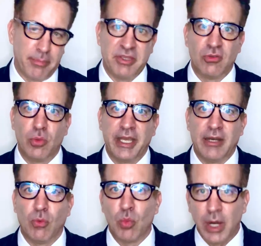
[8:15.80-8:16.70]

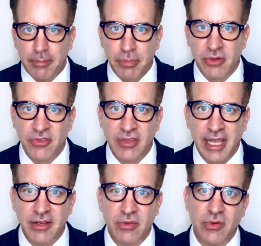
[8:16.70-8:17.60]
between
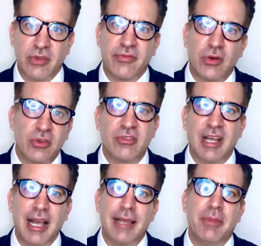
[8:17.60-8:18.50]
1% for the first
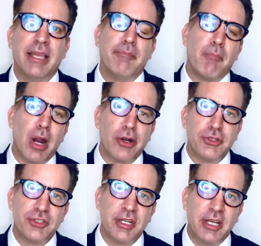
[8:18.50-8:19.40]
time in
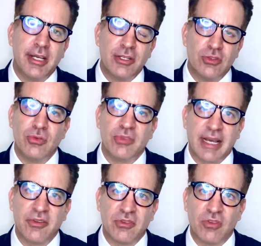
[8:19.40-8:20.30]
March
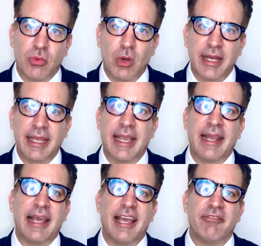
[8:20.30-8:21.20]
2020
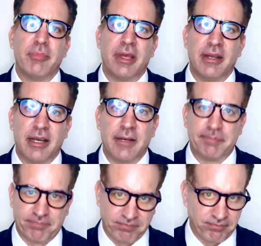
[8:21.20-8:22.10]
and have been,
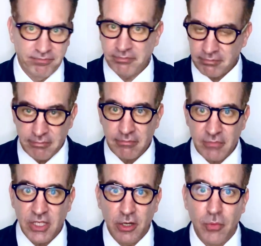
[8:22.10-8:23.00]

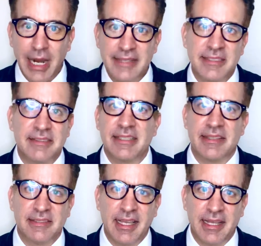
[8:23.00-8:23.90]
you know, rising
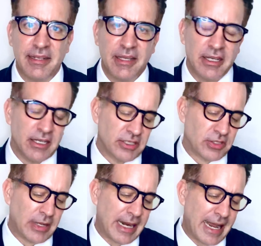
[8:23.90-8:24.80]
since then.
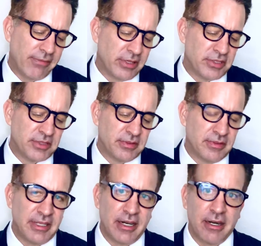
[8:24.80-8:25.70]
So on average,
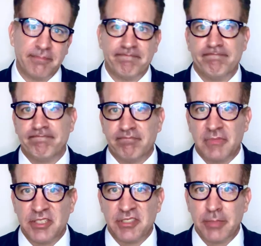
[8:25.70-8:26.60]
there
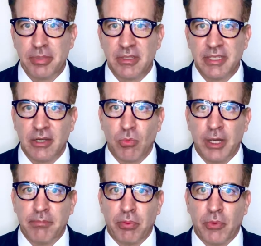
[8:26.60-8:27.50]
is typically a
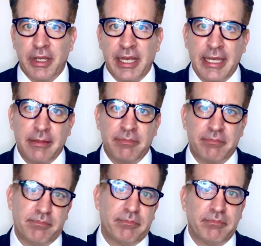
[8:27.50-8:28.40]
1.8,
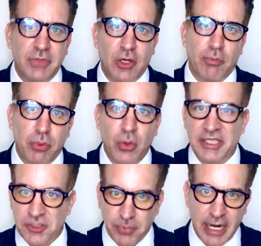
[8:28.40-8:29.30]
you know,
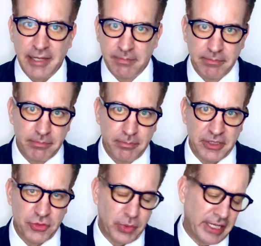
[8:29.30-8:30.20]
point spread
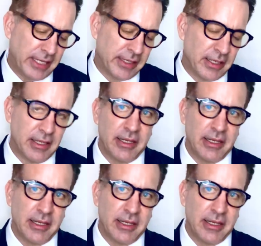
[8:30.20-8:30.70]
between,